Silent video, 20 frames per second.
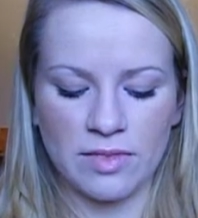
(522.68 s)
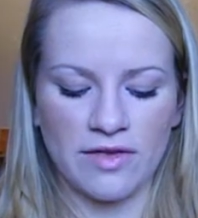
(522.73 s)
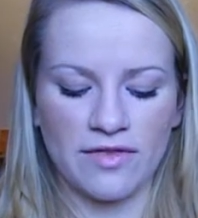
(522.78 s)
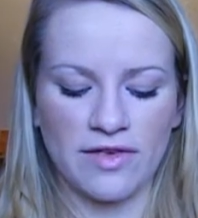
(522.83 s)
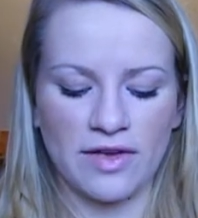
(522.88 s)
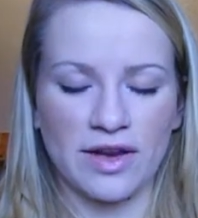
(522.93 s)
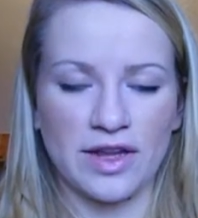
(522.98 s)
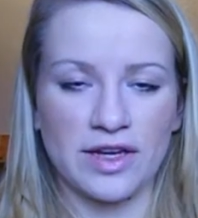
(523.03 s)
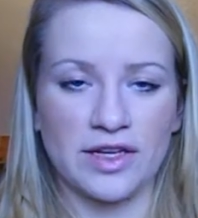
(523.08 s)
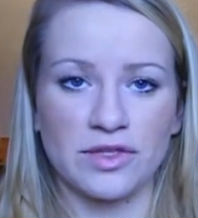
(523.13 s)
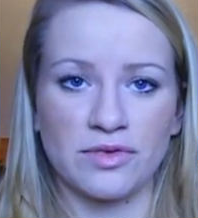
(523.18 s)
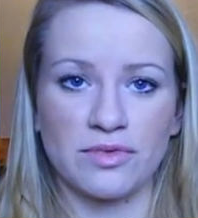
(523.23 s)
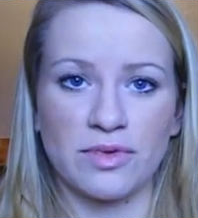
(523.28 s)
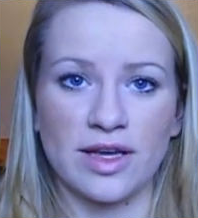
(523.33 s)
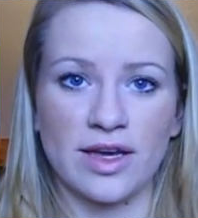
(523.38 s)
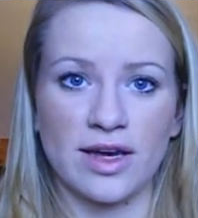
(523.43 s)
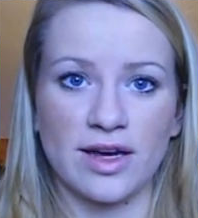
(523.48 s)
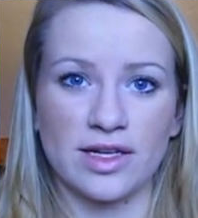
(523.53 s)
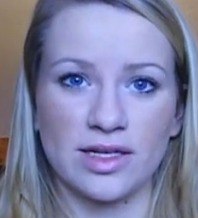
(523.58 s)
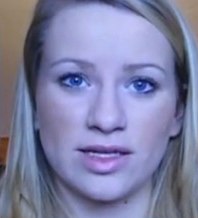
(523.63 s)
of my
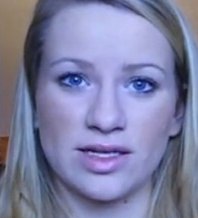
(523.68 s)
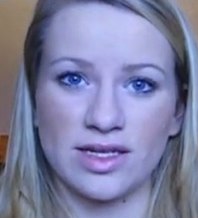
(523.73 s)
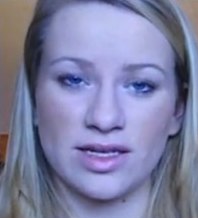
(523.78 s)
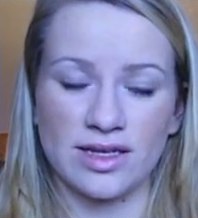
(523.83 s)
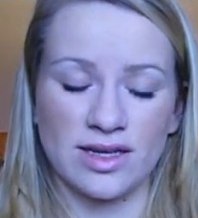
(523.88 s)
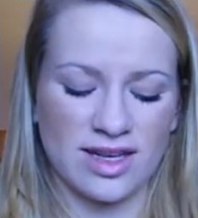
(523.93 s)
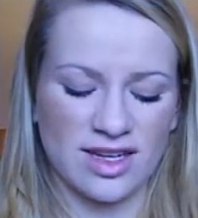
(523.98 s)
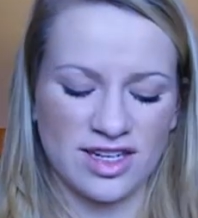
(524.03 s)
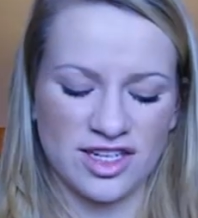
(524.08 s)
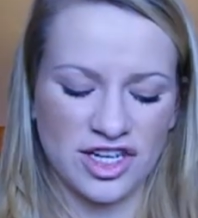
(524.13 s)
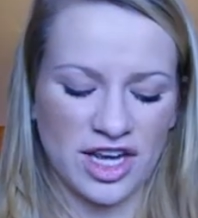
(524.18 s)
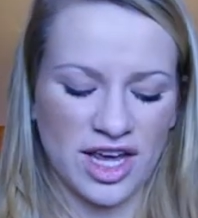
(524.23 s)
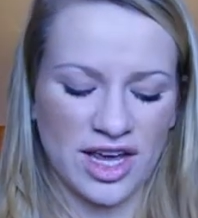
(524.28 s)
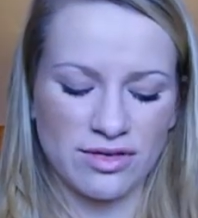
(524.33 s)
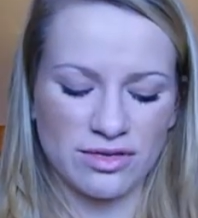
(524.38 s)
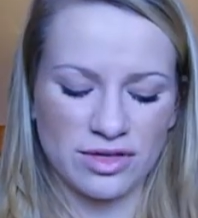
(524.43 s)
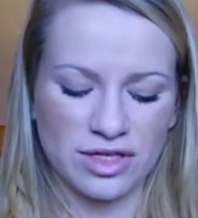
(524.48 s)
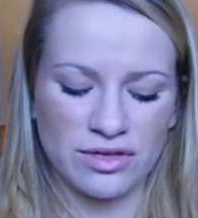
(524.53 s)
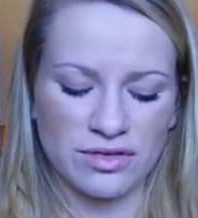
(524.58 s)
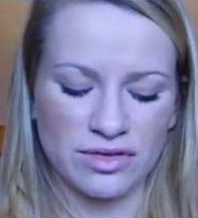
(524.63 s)
foundations really are just a
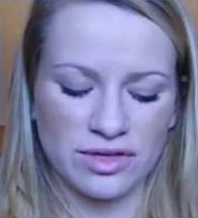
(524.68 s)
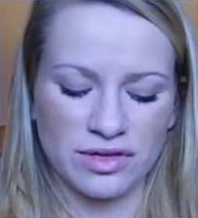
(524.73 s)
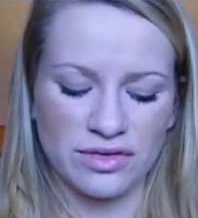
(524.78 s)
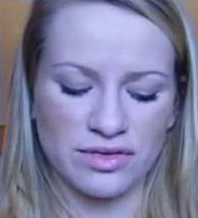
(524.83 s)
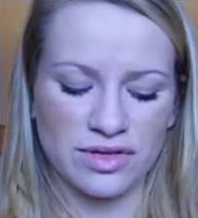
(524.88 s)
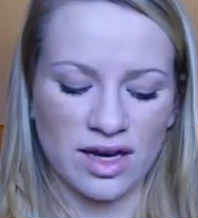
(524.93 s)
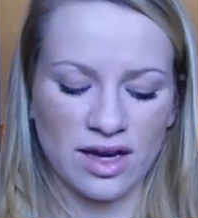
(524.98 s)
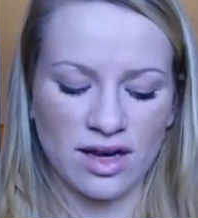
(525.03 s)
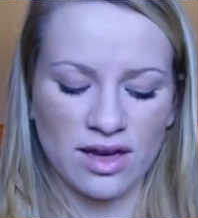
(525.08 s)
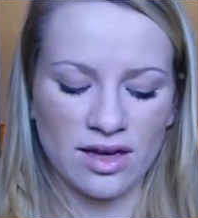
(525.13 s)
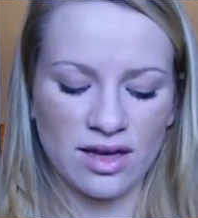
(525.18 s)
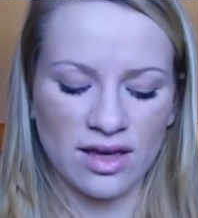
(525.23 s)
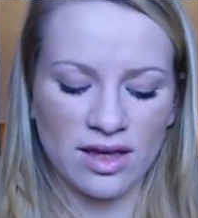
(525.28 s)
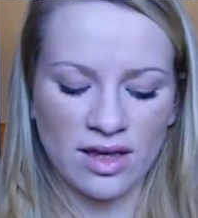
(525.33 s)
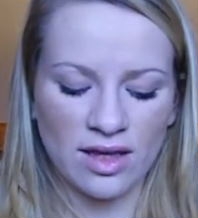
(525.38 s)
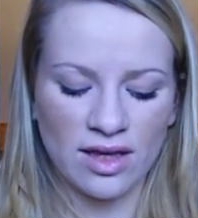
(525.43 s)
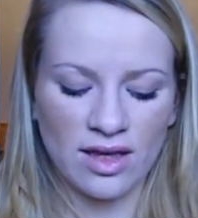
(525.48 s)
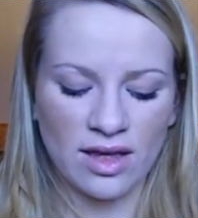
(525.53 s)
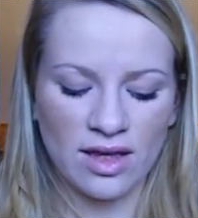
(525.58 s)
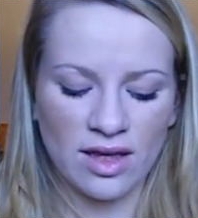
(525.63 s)
shade or two too
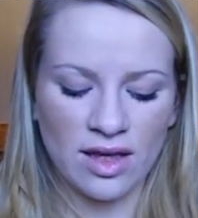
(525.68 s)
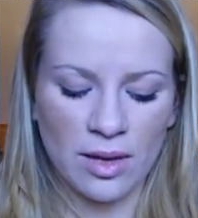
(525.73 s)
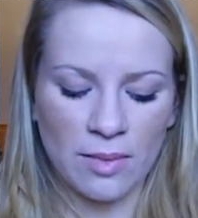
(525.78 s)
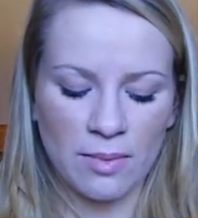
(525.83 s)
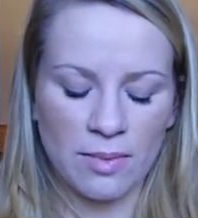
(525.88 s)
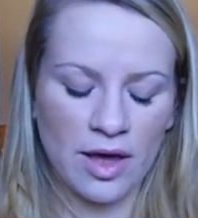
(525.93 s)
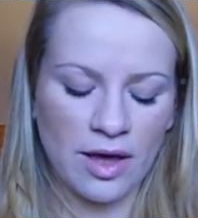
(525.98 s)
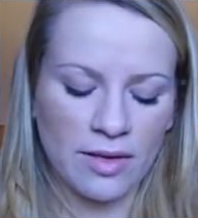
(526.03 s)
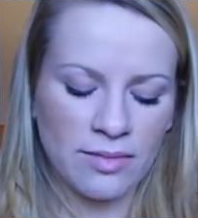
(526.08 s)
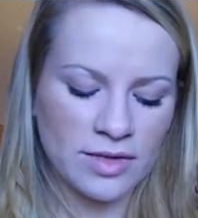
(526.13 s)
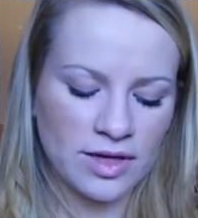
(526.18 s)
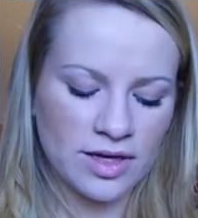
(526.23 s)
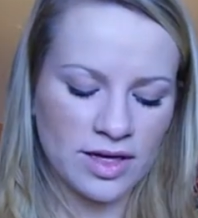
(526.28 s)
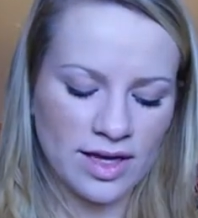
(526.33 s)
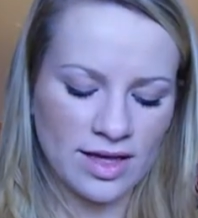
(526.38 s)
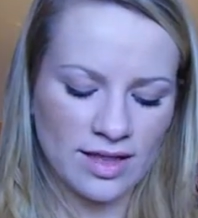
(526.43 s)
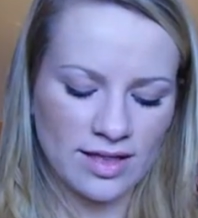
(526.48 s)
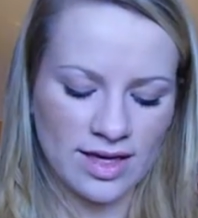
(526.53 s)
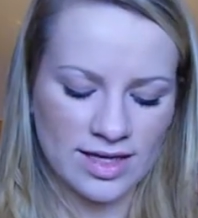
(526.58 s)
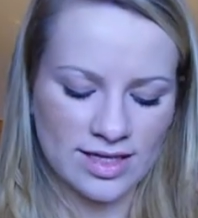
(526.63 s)
dark. But I'm
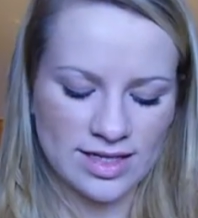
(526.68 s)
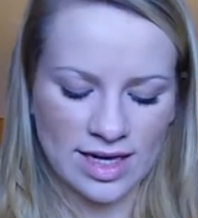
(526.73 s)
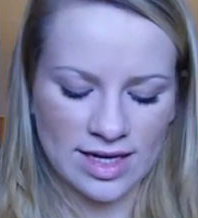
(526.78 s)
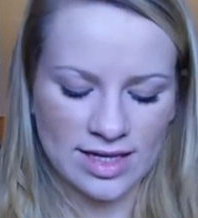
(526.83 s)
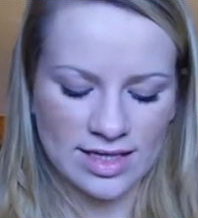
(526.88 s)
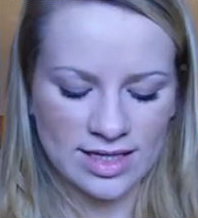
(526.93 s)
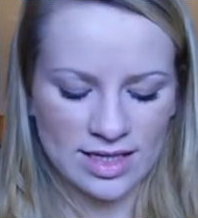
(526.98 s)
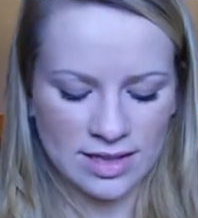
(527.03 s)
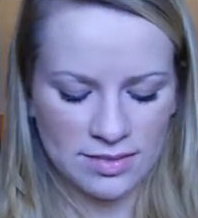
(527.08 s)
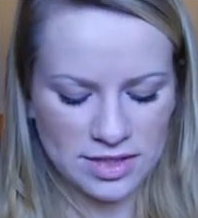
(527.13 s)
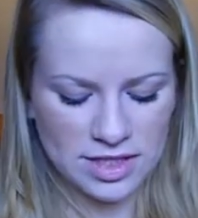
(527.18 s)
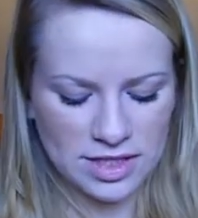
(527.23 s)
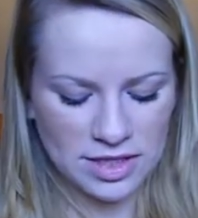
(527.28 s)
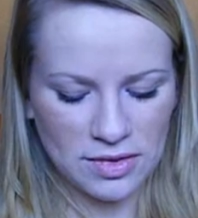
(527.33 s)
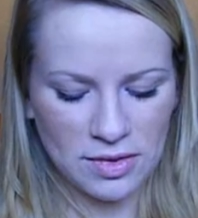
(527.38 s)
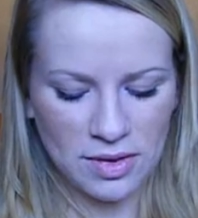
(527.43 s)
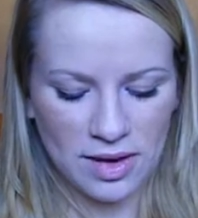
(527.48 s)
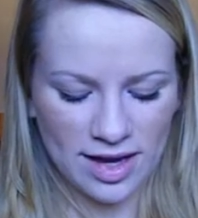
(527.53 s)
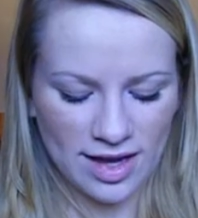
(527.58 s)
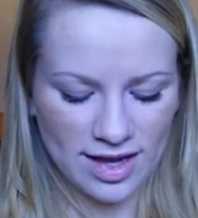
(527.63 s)
looking at this and it seems
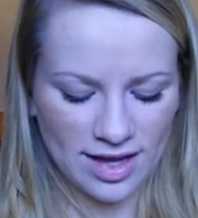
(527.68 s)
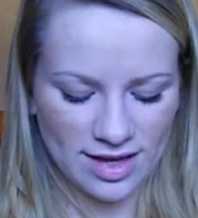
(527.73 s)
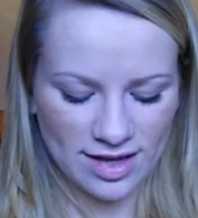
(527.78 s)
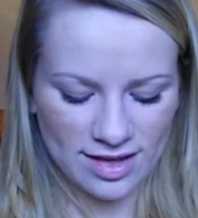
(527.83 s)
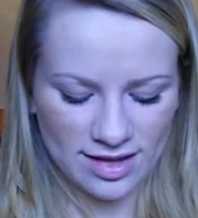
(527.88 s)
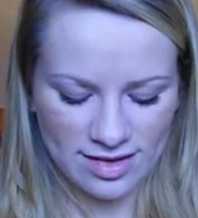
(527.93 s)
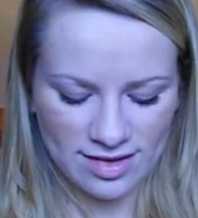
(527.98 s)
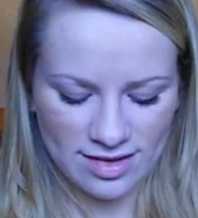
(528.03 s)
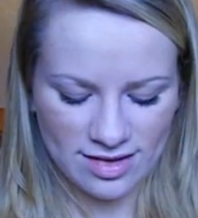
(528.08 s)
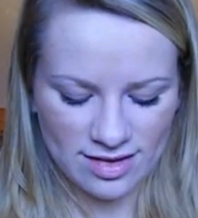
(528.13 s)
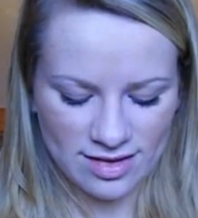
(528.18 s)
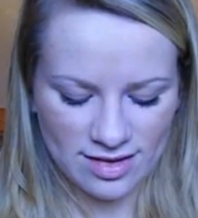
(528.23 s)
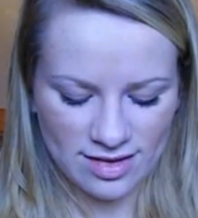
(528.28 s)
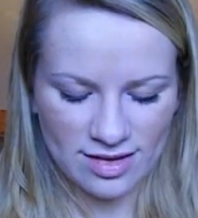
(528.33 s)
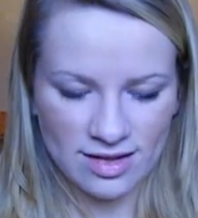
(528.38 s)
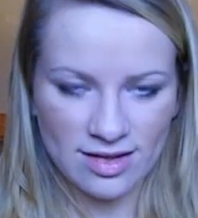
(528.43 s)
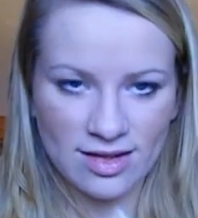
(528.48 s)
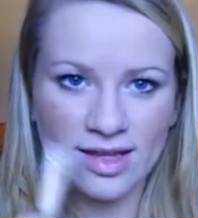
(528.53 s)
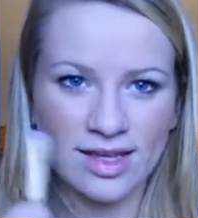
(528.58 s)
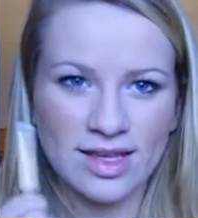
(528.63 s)
quite
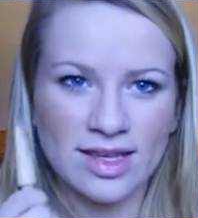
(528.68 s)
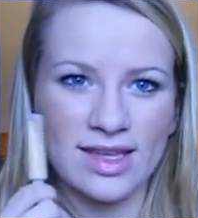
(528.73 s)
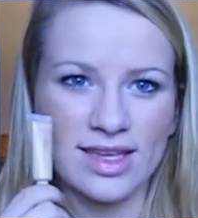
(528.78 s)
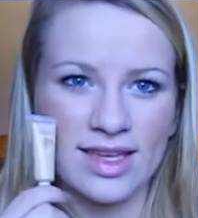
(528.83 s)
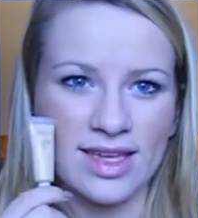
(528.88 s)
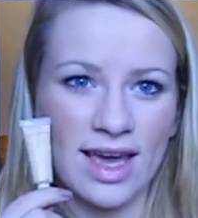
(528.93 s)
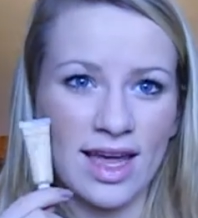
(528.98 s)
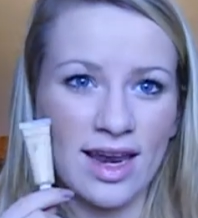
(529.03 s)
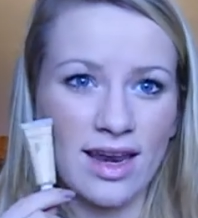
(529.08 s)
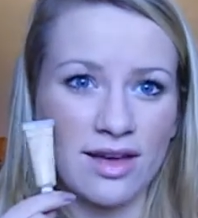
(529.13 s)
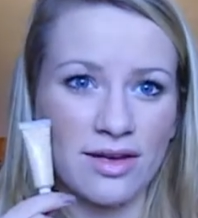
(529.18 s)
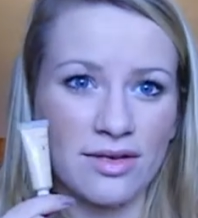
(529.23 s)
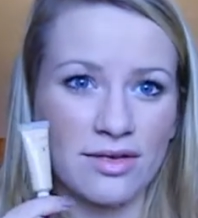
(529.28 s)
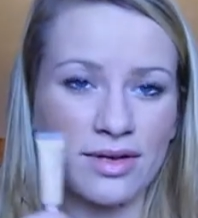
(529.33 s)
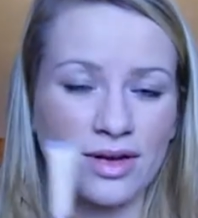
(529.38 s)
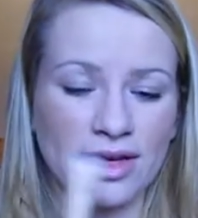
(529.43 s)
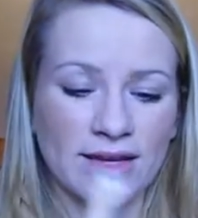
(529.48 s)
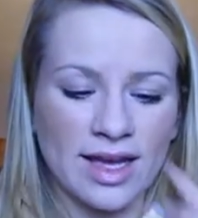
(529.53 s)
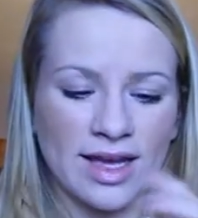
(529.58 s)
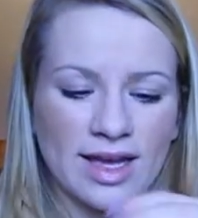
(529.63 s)

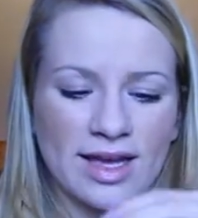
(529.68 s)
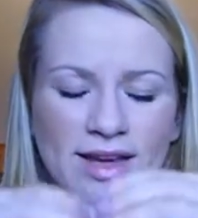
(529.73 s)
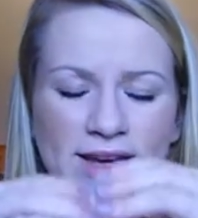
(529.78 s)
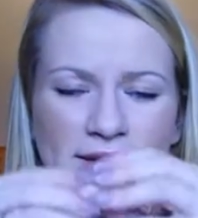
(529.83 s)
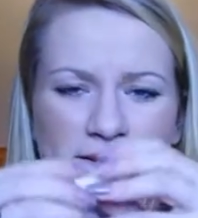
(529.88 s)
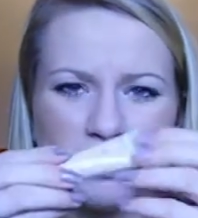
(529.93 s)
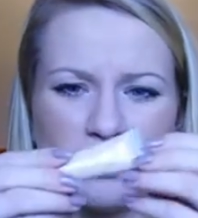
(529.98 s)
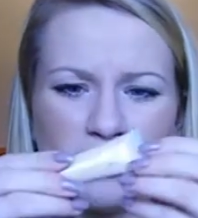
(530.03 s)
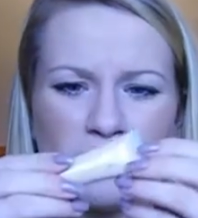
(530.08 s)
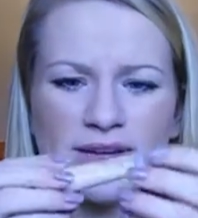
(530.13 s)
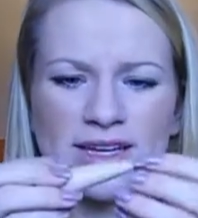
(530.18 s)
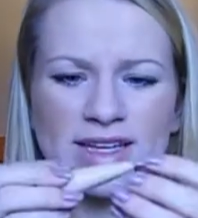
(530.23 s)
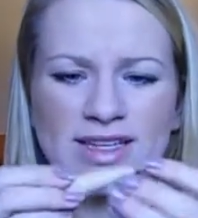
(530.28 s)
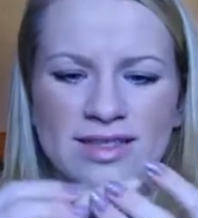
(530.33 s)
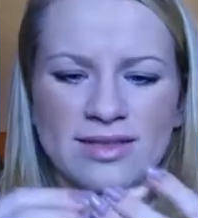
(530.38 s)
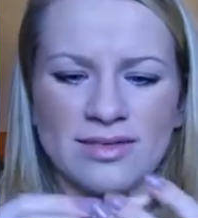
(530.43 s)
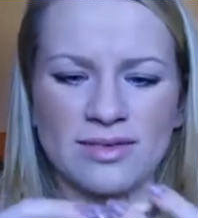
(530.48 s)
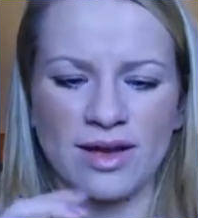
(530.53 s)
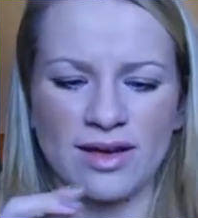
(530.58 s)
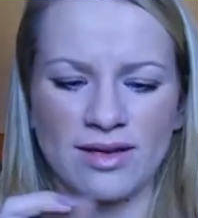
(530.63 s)
yellow. Like, look how small
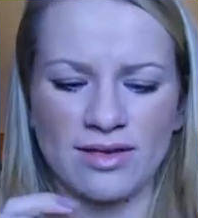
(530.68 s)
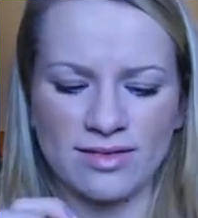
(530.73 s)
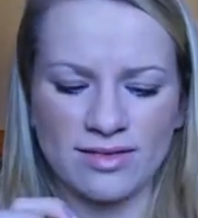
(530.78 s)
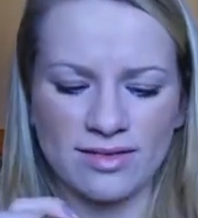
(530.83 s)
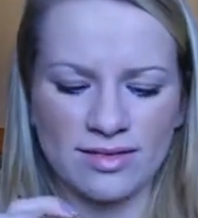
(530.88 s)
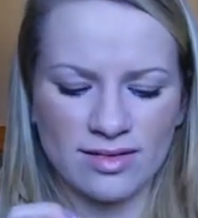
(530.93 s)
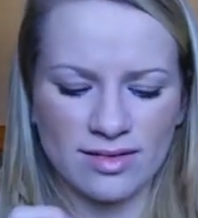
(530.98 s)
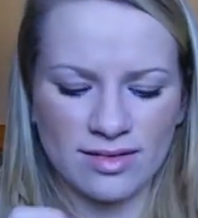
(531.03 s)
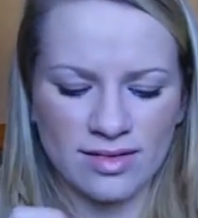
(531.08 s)
it is as well.